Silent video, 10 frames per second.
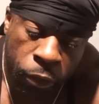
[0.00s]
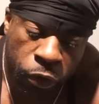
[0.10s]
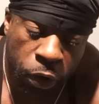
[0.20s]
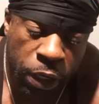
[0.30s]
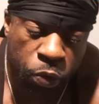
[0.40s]

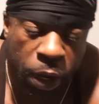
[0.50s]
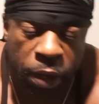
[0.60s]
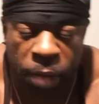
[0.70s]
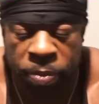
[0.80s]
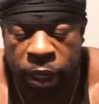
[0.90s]
So anyway,
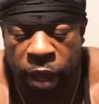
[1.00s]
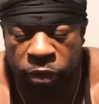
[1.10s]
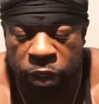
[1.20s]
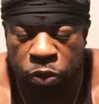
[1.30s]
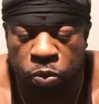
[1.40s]
I've been
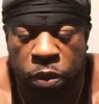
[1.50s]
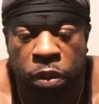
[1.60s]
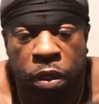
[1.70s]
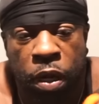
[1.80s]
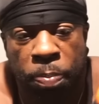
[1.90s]
having this one
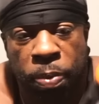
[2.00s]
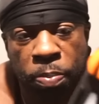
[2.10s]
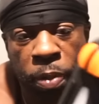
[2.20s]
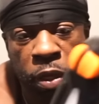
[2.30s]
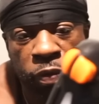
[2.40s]
in a couple
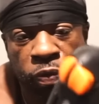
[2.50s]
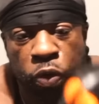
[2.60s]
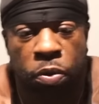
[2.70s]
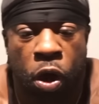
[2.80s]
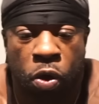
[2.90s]
of months,
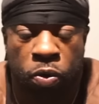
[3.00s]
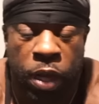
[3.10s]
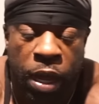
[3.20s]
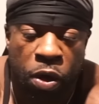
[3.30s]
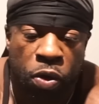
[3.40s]
few. Oh,
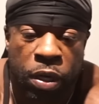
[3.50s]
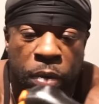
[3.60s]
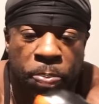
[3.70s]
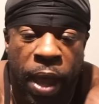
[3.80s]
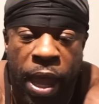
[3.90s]
not only
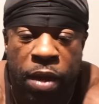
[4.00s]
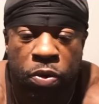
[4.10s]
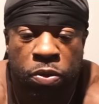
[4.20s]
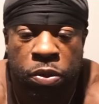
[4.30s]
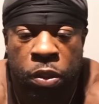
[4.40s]
the
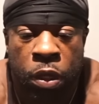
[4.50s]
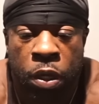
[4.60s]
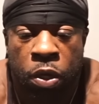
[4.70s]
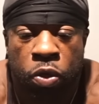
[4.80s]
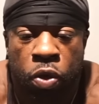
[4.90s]
paddles,
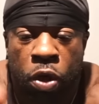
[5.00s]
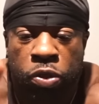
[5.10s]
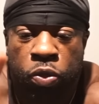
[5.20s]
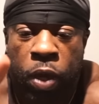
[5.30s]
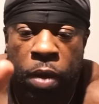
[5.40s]
you
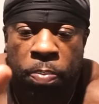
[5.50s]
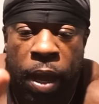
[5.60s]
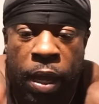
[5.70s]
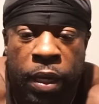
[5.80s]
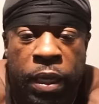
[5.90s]
also gotta
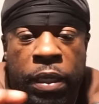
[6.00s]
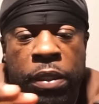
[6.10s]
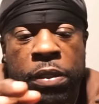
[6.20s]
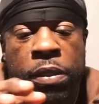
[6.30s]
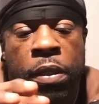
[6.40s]
buy
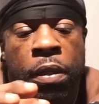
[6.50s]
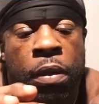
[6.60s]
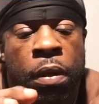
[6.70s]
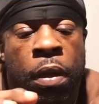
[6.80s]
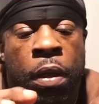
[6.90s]
these.
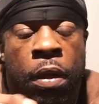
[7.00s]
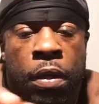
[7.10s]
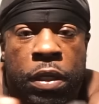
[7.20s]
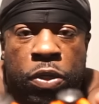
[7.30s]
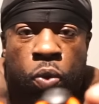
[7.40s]

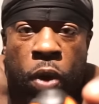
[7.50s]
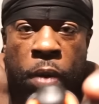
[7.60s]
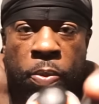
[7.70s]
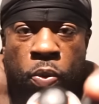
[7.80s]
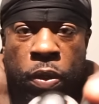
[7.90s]
These
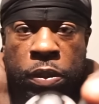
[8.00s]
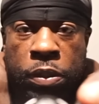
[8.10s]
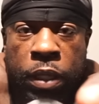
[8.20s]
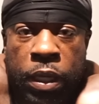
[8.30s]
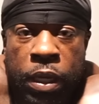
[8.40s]
rubber ones,
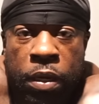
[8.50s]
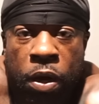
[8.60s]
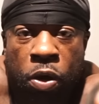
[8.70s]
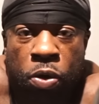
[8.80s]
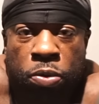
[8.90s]
they getting
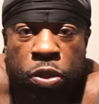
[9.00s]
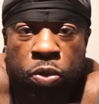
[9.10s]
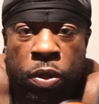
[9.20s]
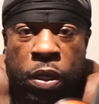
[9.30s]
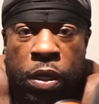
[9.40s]
old
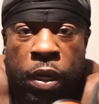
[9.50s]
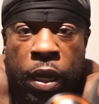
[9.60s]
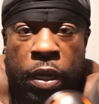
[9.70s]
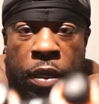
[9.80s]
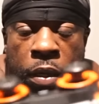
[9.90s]
too, it look
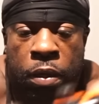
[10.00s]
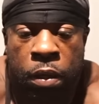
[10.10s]
like.